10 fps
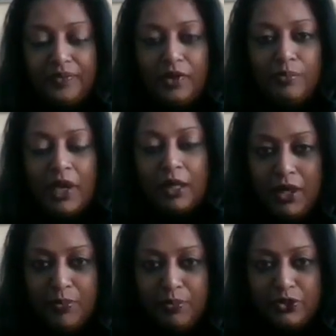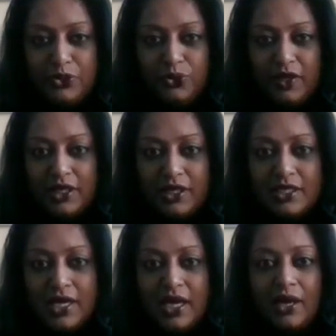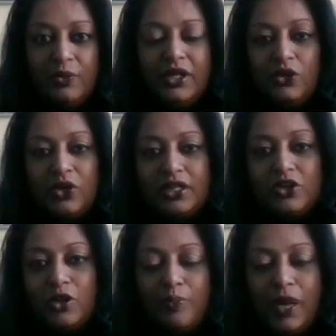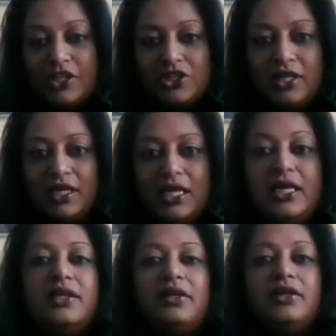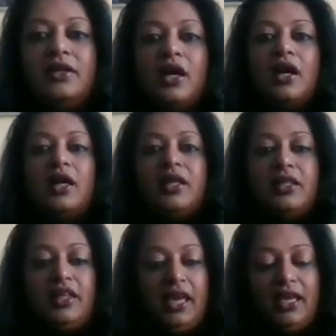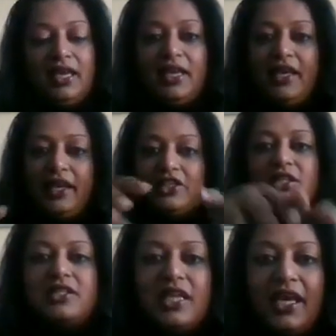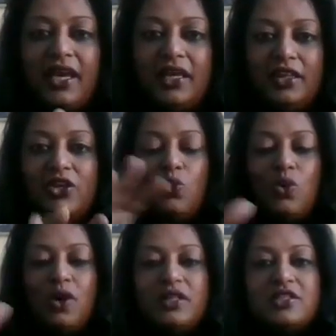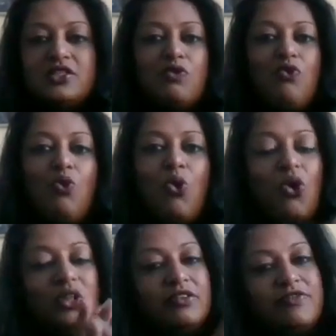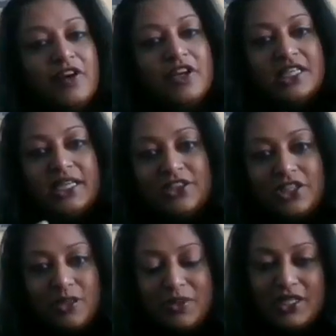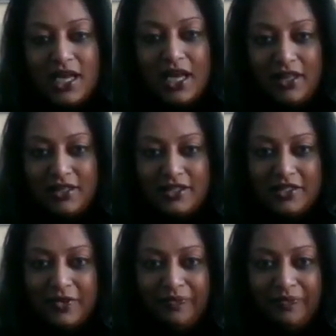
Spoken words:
make people do things. And when you look at the compassionate leader, they can actually take the nuances of all the various leadership styles